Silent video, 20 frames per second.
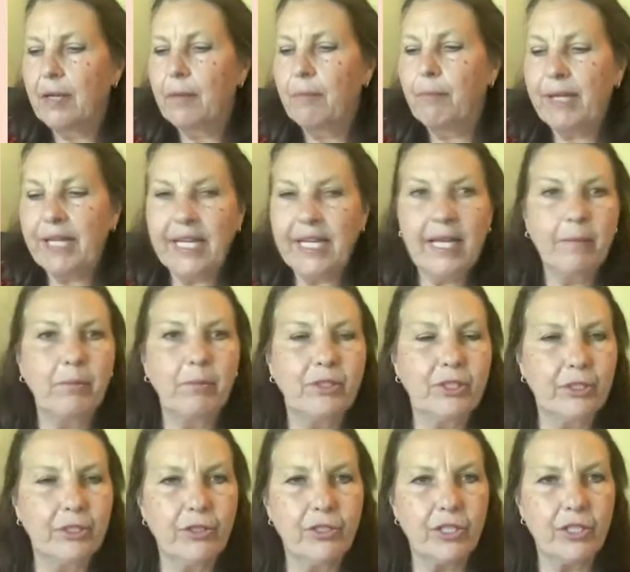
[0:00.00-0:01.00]
being able
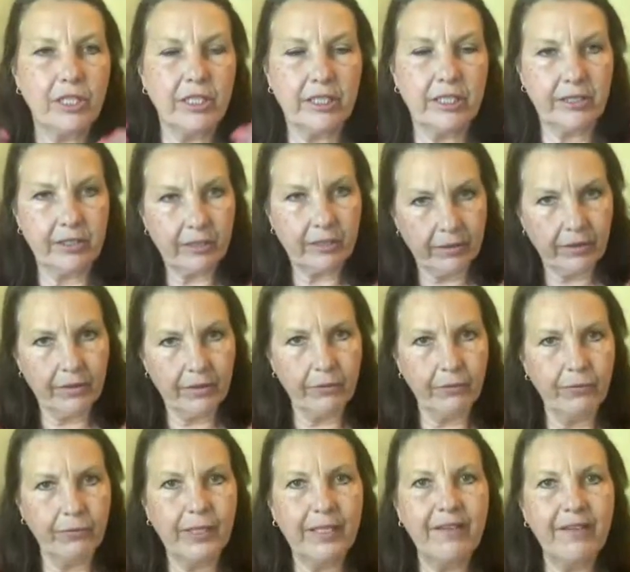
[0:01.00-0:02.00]
to just
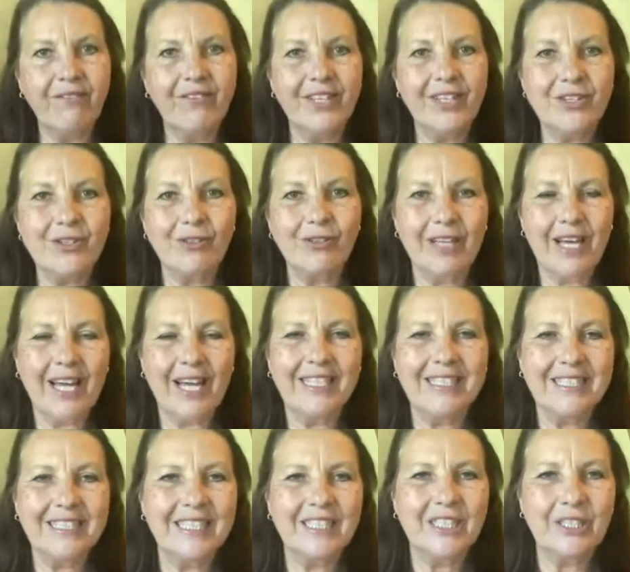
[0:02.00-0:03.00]
really
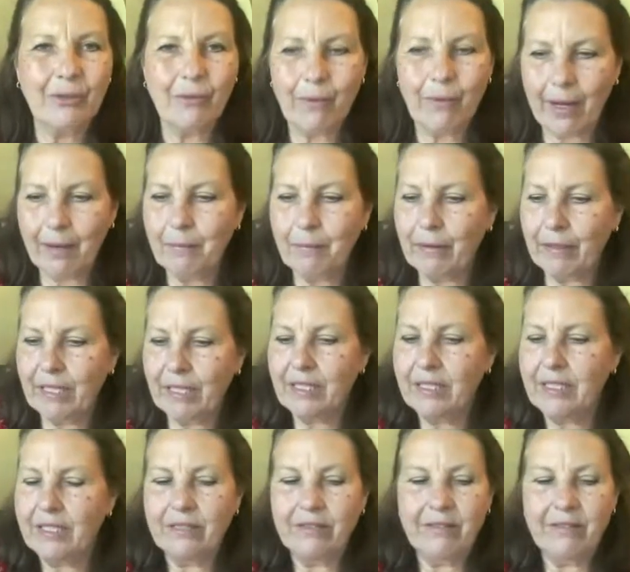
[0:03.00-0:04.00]
visualize. And so I'm going to
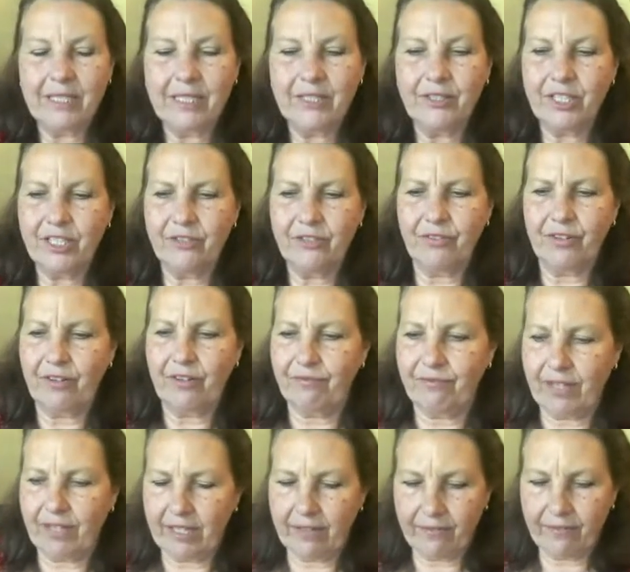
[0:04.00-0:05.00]
do this just for the
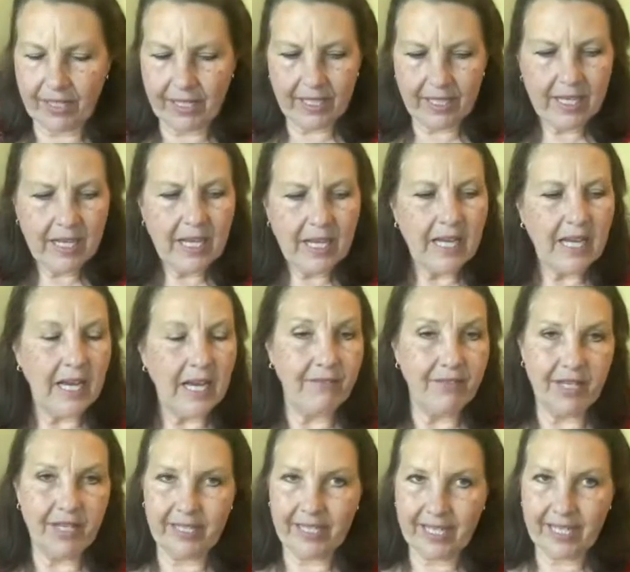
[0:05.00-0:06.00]
fun of it.
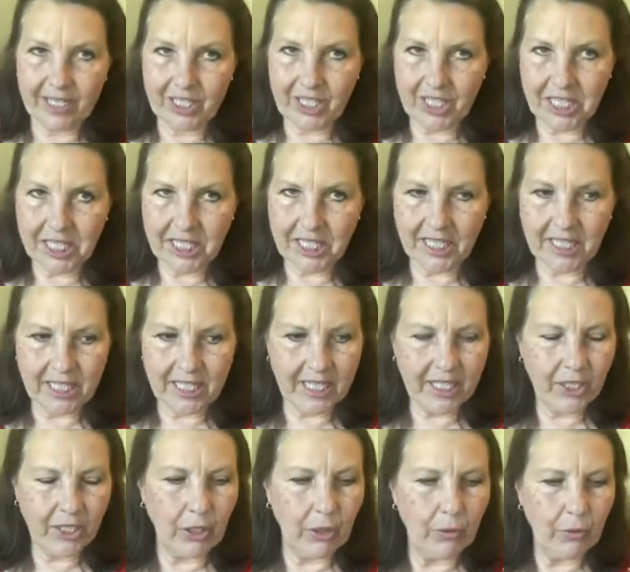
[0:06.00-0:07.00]
I've not actually done it
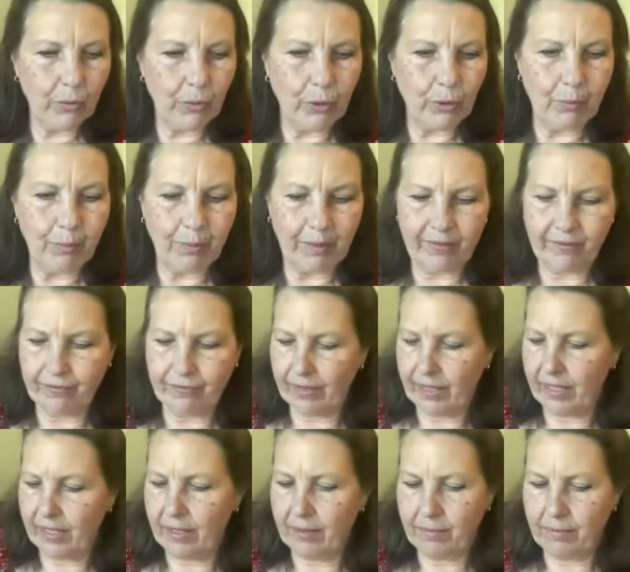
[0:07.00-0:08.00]
in a group.
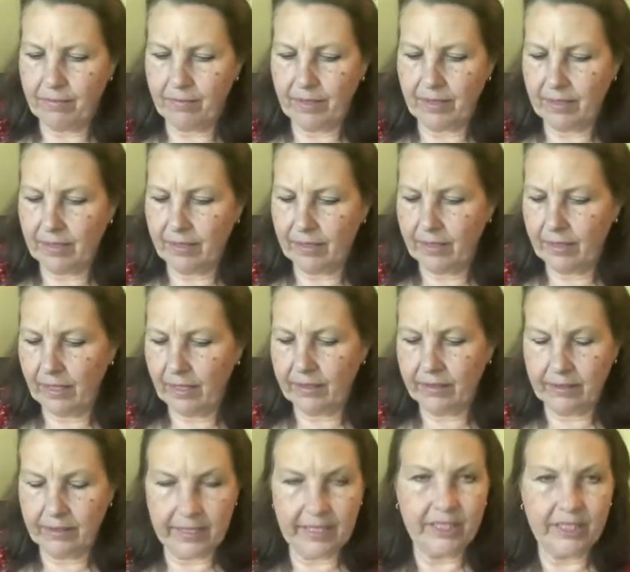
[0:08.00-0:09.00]

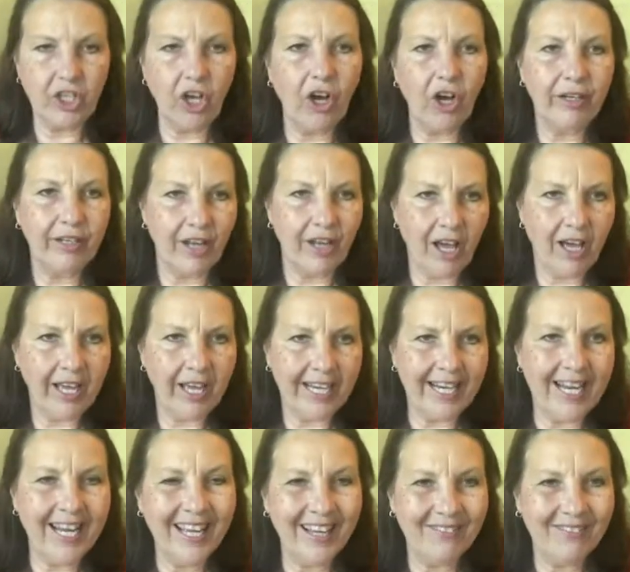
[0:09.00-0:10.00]
That's
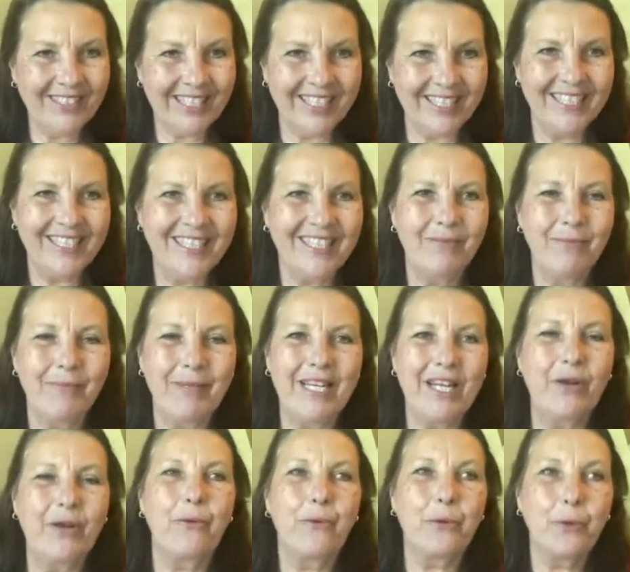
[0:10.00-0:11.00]
online. I've done it in
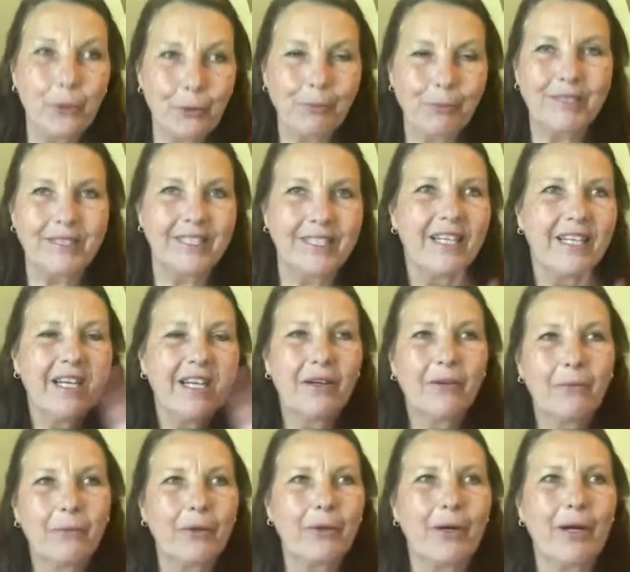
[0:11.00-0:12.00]
many groups
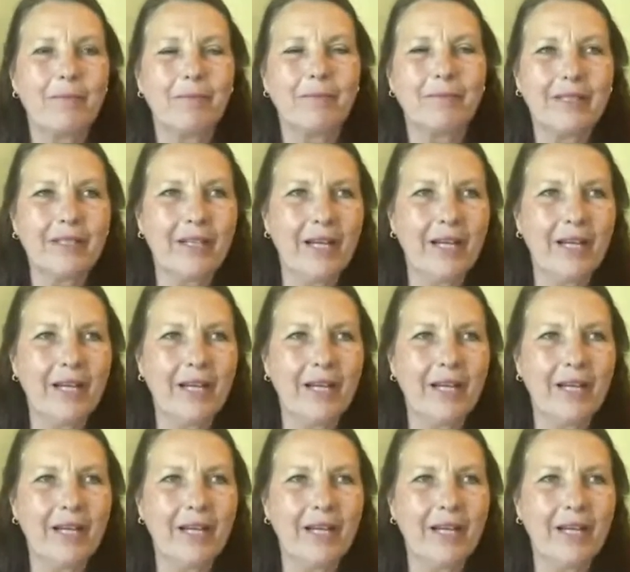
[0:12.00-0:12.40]
where I'm